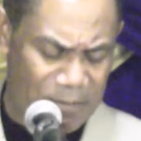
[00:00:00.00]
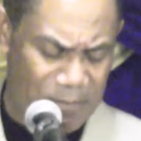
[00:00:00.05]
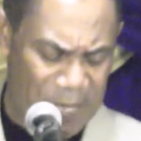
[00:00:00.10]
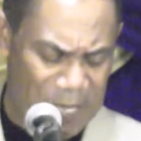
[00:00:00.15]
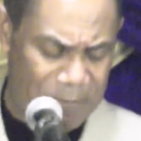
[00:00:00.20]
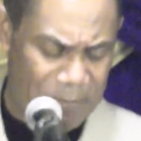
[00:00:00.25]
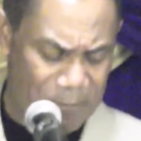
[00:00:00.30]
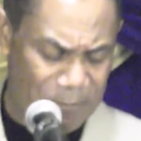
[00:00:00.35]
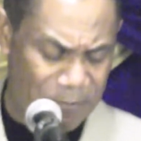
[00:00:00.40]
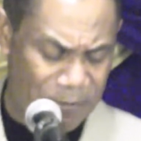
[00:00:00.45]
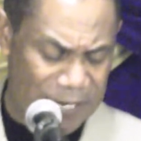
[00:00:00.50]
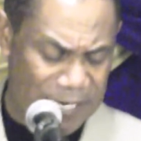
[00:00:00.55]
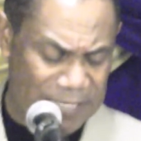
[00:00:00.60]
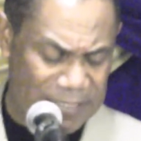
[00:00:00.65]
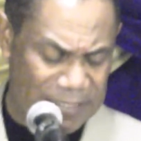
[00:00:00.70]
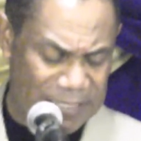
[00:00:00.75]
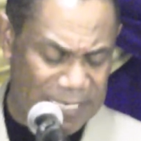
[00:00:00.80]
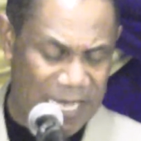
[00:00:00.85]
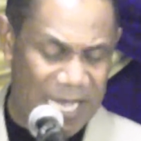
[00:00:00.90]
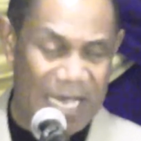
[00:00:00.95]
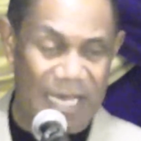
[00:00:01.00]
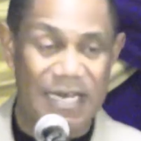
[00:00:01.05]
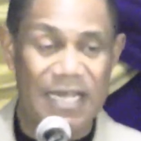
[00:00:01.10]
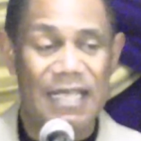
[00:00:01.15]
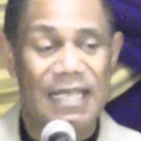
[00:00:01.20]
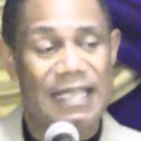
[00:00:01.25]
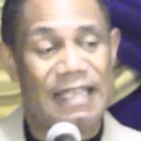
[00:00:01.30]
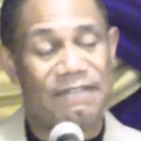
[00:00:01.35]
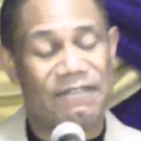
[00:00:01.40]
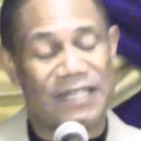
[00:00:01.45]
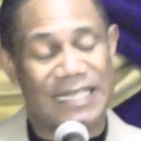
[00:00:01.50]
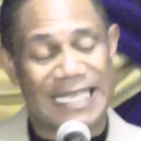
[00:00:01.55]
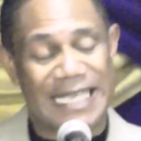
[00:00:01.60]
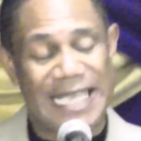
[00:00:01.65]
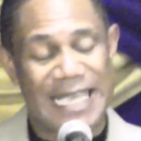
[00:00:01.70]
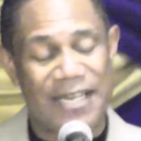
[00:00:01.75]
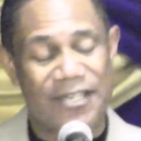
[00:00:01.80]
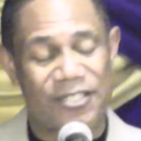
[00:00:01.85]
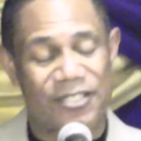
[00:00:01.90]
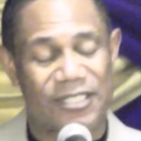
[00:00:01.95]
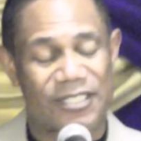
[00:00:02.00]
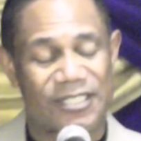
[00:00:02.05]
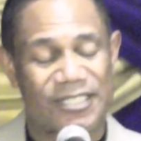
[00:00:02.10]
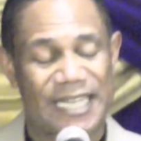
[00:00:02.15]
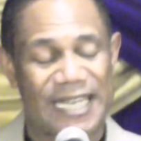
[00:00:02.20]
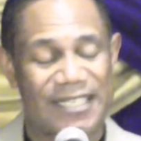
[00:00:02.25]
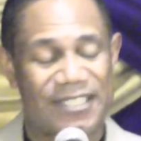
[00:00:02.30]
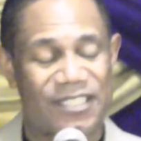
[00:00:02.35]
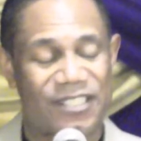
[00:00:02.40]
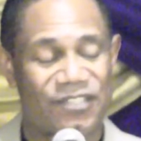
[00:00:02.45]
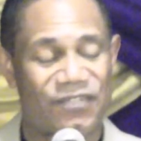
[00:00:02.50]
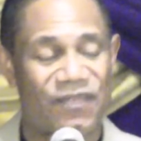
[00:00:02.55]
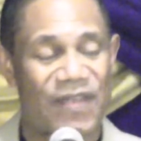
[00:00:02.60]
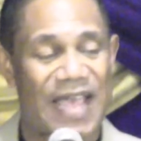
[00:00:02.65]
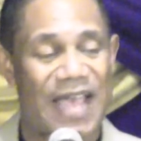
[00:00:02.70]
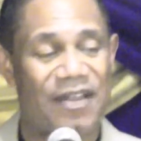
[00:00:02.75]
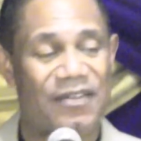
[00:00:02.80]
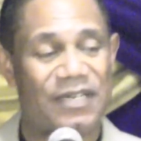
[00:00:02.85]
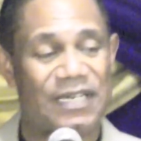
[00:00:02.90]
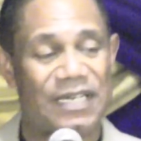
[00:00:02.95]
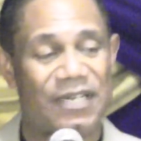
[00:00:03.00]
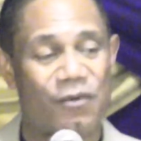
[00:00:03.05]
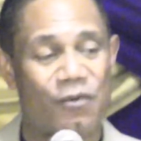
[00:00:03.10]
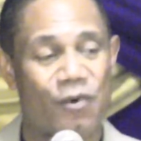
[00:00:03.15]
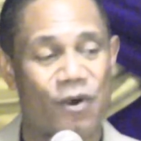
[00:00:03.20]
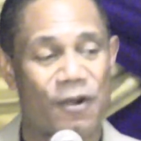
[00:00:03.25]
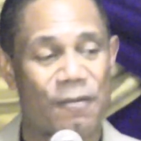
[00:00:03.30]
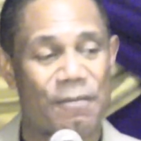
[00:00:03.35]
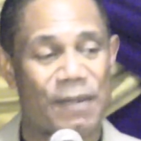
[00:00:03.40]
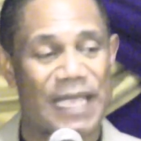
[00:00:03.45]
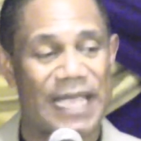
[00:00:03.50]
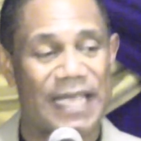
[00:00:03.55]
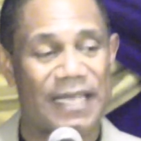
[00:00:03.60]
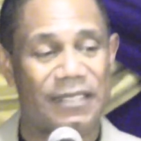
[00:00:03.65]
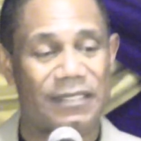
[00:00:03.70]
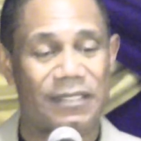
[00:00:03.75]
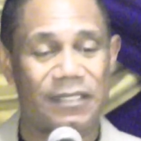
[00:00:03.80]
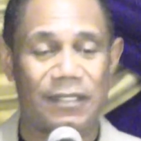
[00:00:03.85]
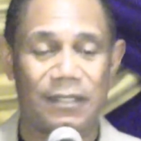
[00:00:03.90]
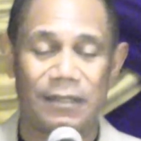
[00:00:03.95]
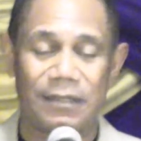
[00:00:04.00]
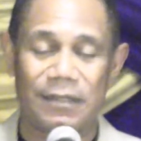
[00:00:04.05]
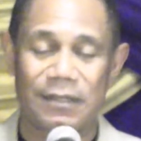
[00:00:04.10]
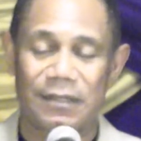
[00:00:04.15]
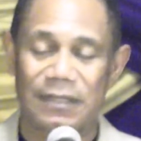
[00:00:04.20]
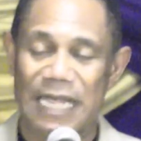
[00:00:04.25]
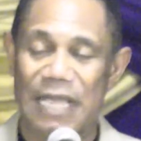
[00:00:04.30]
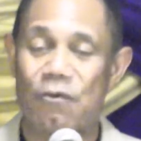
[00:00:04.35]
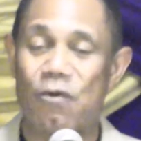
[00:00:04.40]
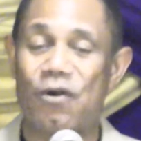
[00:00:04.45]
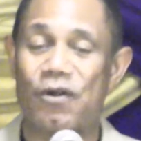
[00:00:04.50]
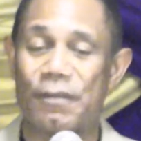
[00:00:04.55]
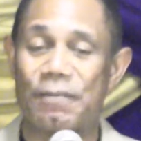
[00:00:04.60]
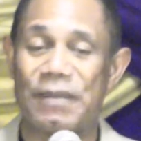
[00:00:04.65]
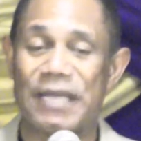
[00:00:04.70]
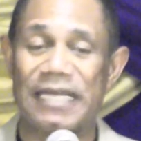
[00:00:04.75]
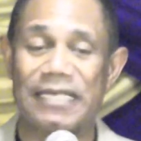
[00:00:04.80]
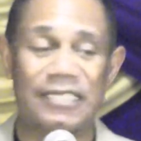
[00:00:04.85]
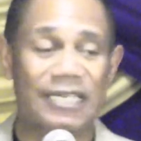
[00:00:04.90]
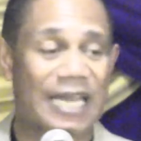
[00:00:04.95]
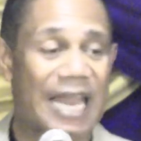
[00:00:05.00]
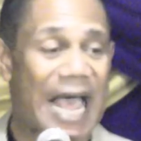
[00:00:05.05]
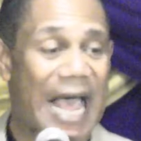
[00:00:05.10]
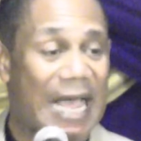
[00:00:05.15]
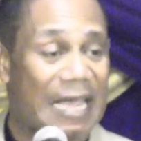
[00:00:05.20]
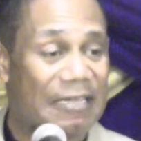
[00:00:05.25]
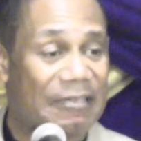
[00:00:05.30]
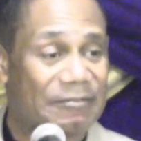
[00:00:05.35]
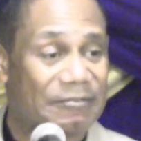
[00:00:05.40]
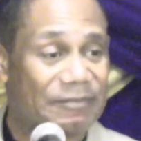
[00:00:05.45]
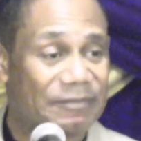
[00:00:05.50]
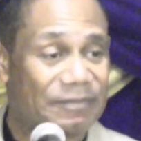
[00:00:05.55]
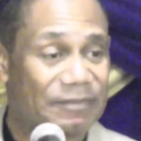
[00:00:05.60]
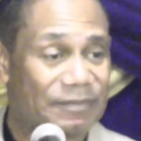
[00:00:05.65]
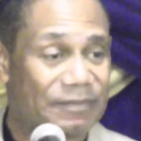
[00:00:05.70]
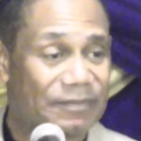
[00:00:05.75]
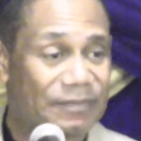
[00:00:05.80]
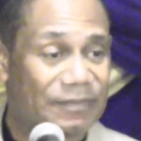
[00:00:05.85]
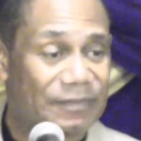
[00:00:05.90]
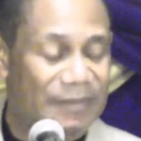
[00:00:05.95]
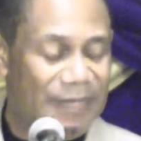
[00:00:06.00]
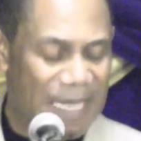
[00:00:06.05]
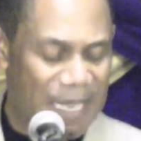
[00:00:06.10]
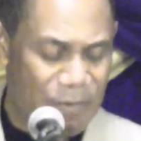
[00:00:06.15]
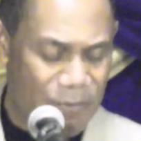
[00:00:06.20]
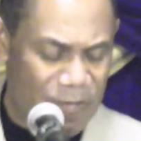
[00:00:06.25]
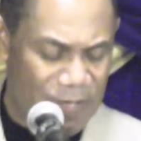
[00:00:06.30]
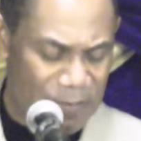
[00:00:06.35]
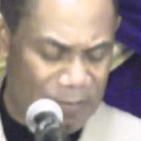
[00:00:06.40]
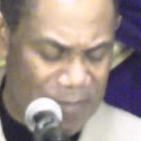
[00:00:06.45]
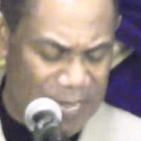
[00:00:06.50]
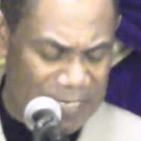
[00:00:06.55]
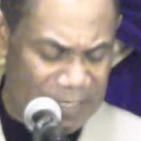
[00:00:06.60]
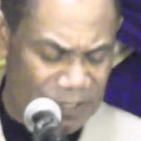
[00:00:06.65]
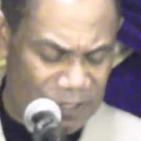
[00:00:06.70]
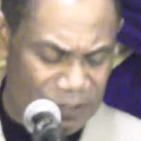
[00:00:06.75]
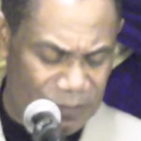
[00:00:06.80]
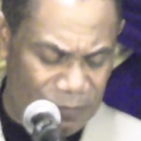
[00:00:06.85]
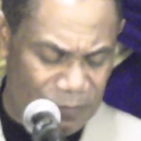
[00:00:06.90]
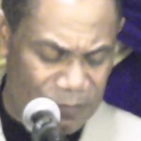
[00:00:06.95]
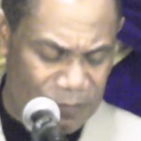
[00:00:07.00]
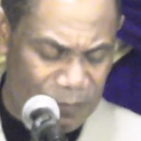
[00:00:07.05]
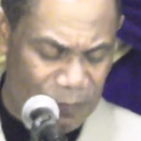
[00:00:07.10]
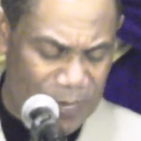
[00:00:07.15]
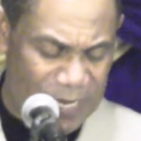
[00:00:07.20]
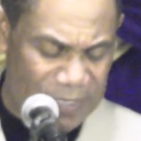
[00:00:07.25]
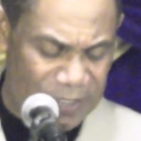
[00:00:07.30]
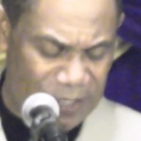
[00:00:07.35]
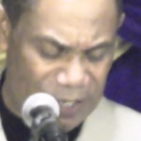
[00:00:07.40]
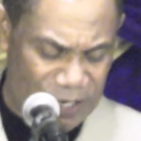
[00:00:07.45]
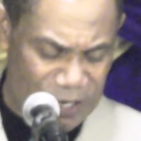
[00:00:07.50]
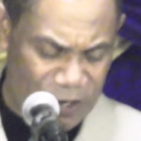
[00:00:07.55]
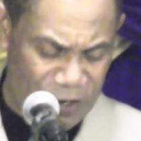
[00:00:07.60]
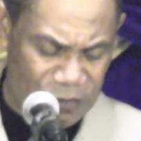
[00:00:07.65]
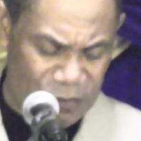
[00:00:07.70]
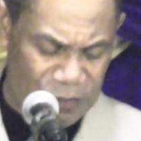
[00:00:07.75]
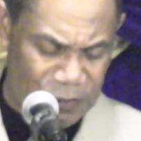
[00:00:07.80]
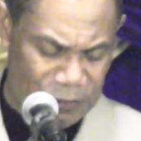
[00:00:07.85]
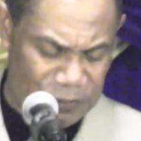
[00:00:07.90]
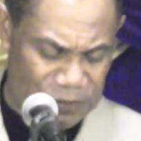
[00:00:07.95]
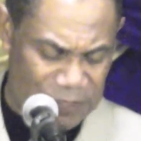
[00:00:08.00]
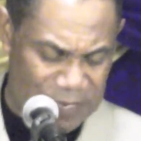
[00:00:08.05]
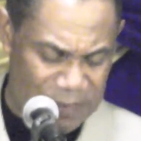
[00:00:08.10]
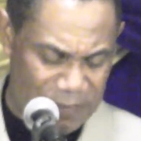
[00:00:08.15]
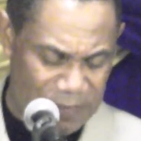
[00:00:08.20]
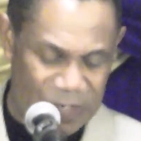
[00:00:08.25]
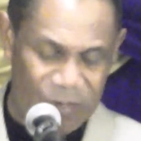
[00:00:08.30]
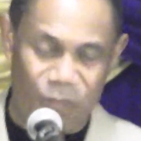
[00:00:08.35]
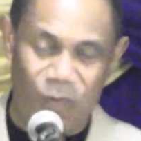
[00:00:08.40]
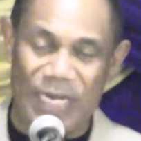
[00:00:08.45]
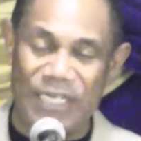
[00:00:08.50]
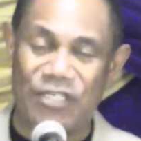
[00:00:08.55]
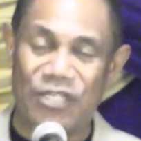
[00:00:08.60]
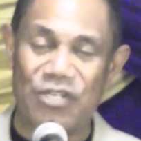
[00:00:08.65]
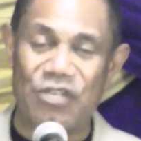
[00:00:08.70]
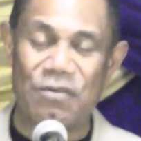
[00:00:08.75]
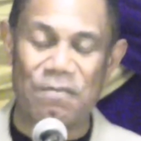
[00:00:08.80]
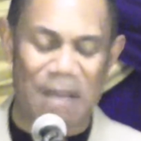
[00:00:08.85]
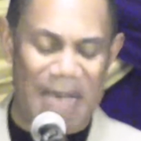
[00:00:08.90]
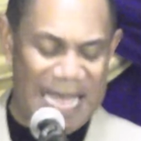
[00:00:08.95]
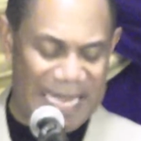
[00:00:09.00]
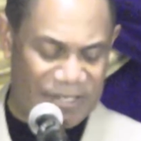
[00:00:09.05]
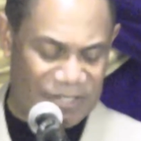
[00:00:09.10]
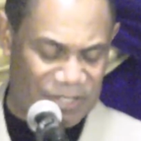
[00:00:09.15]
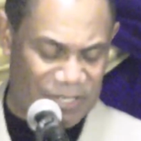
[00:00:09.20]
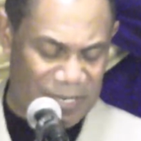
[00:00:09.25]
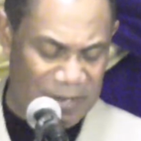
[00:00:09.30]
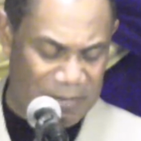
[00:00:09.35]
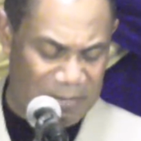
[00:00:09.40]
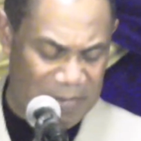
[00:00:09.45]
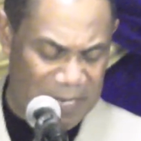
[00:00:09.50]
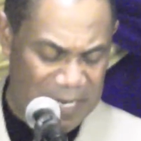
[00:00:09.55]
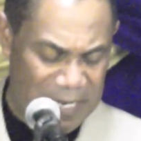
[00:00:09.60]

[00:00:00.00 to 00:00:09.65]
people, praise God, if the key to success is found in the work pants, they want to pick the lot. They rather wait till you do something or wait till you buy something